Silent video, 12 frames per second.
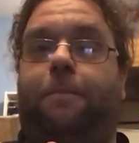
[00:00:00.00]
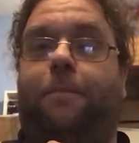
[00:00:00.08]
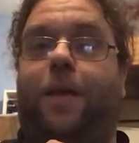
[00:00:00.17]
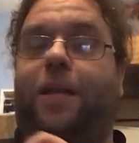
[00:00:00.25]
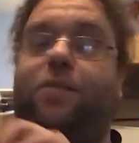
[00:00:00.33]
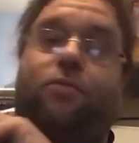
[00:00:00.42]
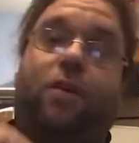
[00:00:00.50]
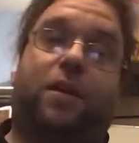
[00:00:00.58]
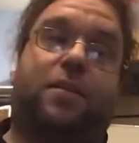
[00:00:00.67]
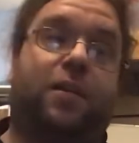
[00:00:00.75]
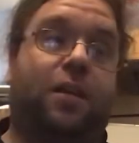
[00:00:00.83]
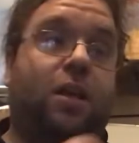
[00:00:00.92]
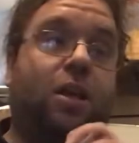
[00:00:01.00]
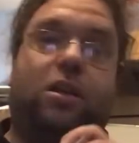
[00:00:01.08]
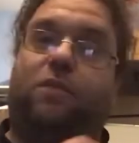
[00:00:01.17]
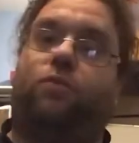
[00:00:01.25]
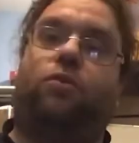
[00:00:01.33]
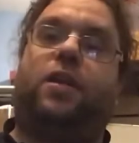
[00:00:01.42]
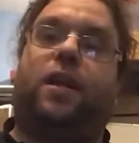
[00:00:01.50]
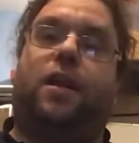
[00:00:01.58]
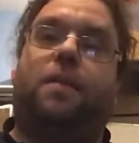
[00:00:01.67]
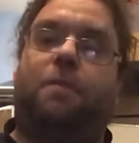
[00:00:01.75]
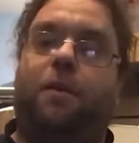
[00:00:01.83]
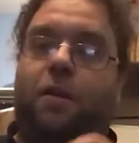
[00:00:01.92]
And that's great. You've won the
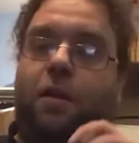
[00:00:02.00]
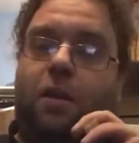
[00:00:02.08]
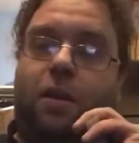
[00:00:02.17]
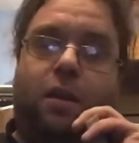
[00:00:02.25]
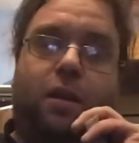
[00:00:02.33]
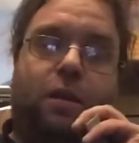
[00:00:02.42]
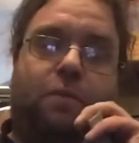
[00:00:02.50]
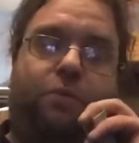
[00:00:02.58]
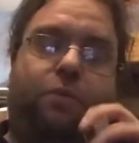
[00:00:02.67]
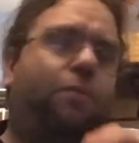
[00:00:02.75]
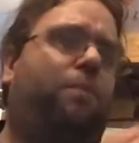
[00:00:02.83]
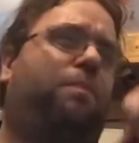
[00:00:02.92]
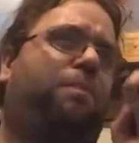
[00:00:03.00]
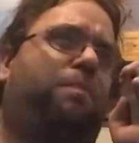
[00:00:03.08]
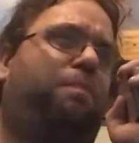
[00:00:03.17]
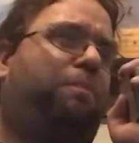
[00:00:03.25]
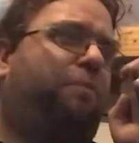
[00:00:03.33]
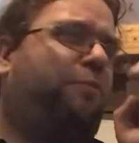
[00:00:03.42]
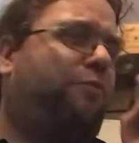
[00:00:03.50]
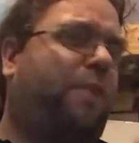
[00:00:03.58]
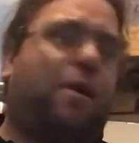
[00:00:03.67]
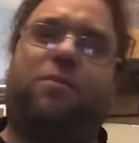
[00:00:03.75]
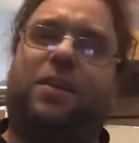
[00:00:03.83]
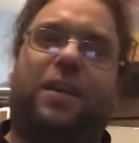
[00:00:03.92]
game through
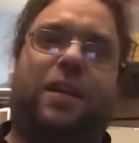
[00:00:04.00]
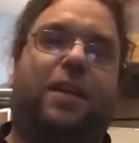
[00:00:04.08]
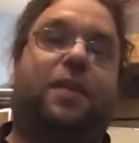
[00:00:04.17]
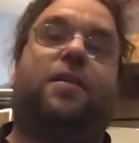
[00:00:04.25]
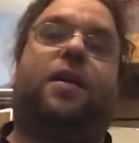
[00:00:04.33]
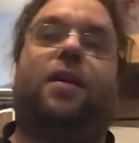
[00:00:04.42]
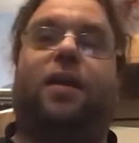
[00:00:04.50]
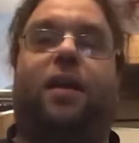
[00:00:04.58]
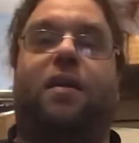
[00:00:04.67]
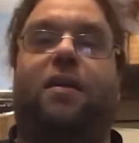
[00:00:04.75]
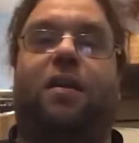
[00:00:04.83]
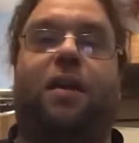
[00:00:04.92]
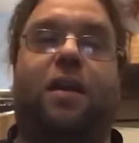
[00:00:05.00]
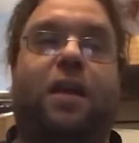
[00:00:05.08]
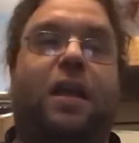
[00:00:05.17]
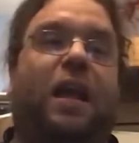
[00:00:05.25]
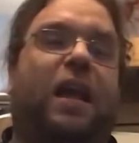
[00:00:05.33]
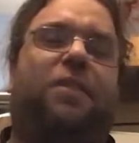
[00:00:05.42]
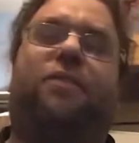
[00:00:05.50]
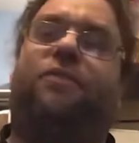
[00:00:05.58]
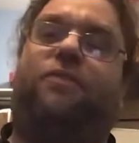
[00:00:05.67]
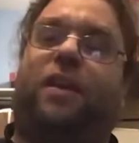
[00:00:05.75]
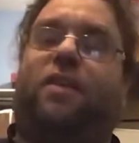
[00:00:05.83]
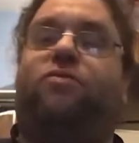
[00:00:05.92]
routing an entire gang. It's a
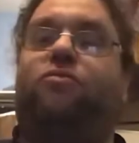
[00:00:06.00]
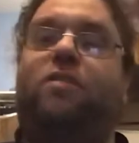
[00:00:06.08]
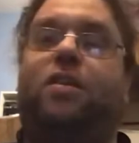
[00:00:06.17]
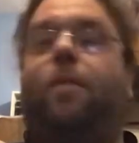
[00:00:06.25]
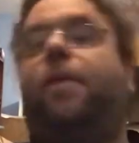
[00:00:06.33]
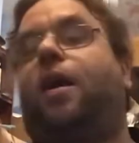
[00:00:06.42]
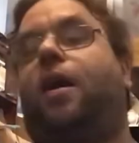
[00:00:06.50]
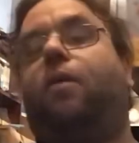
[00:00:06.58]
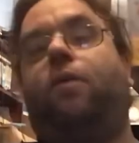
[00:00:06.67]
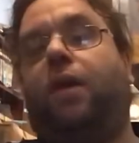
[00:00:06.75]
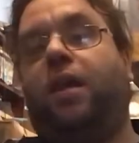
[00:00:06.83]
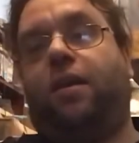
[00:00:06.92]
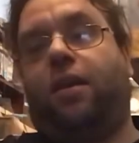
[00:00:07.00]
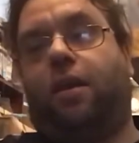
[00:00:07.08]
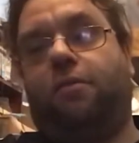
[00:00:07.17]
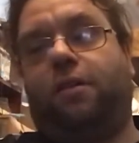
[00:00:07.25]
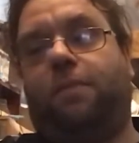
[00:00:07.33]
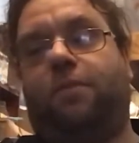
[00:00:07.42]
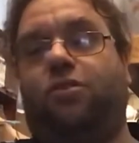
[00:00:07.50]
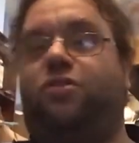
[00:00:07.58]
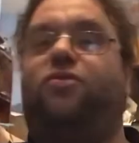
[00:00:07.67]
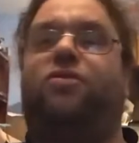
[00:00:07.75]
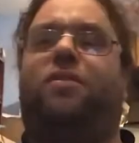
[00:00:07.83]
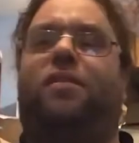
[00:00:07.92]
victory no matter how well you count it, because
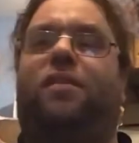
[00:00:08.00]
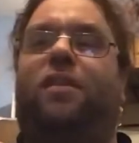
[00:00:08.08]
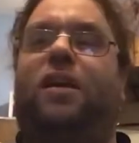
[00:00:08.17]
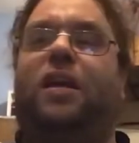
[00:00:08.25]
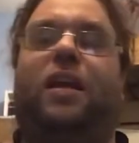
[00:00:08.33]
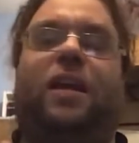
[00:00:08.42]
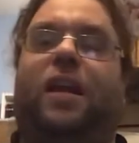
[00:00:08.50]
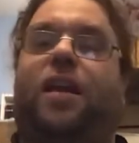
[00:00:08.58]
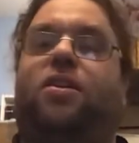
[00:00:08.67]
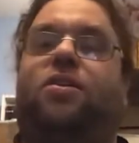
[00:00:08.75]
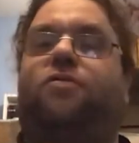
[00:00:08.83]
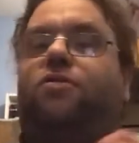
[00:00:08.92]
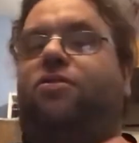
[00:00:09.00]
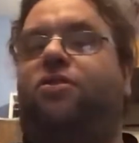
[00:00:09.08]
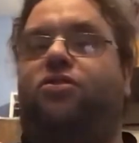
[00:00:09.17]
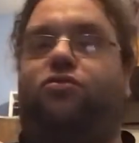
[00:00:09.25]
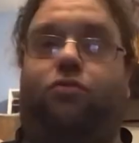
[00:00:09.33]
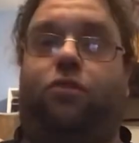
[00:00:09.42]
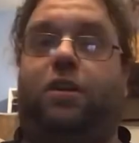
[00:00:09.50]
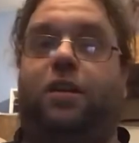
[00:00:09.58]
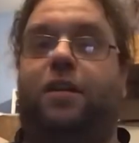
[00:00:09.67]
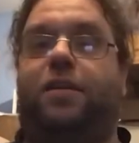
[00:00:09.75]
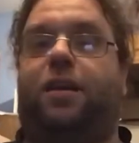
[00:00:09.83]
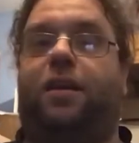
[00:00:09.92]
you've just destroyed an
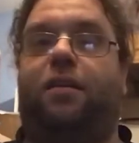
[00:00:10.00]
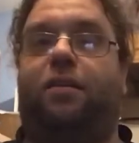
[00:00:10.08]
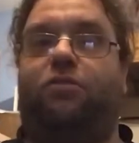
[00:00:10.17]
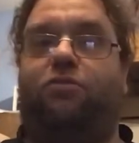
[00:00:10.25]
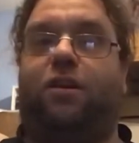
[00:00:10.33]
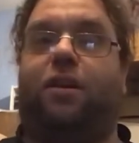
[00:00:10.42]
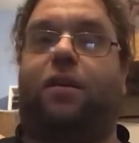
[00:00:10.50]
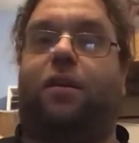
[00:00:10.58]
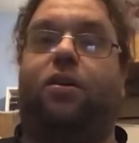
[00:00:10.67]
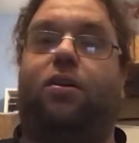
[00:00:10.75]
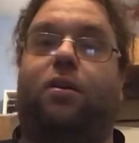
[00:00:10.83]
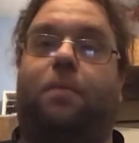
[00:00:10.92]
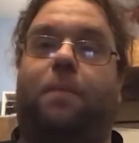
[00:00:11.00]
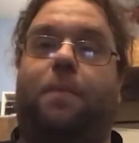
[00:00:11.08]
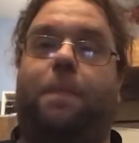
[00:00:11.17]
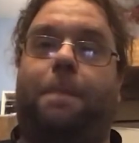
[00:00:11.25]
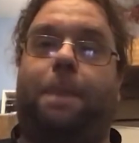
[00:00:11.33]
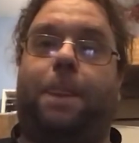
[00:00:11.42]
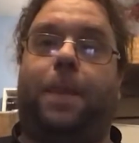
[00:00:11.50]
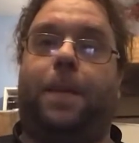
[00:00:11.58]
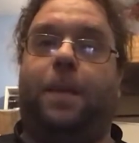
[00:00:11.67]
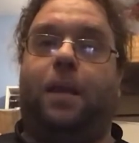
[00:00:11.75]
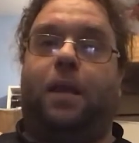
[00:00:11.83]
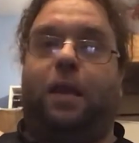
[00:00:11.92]
entire street gang in Arkham.
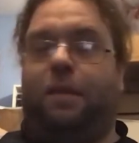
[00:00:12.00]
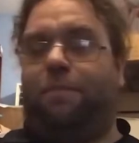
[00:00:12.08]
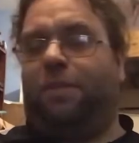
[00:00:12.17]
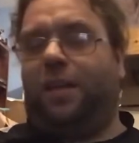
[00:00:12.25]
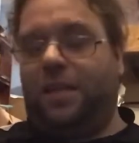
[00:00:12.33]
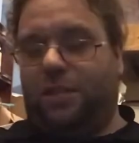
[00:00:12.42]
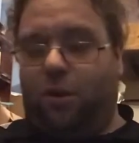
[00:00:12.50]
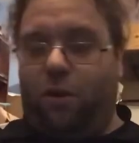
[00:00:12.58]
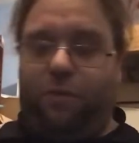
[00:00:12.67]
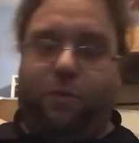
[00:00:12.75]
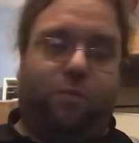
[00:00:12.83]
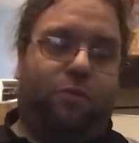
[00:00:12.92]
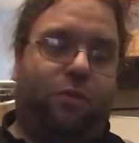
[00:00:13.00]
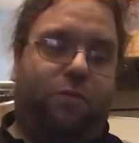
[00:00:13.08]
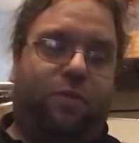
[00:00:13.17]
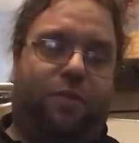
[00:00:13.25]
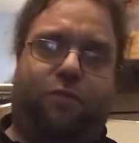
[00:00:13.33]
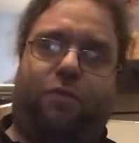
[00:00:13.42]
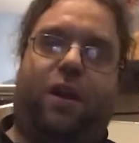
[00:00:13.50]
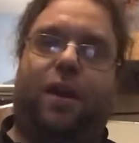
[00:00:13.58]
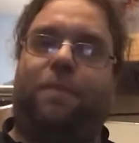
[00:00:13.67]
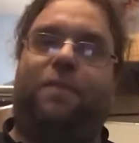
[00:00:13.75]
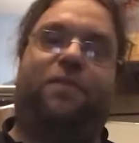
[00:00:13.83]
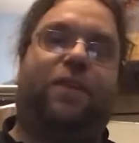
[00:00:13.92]
A place overrun with crime
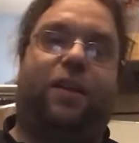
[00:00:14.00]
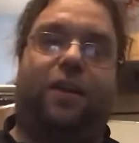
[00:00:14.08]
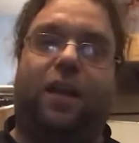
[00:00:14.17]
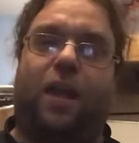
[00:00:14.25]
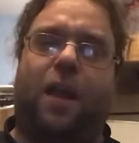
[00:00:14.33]
and villainy.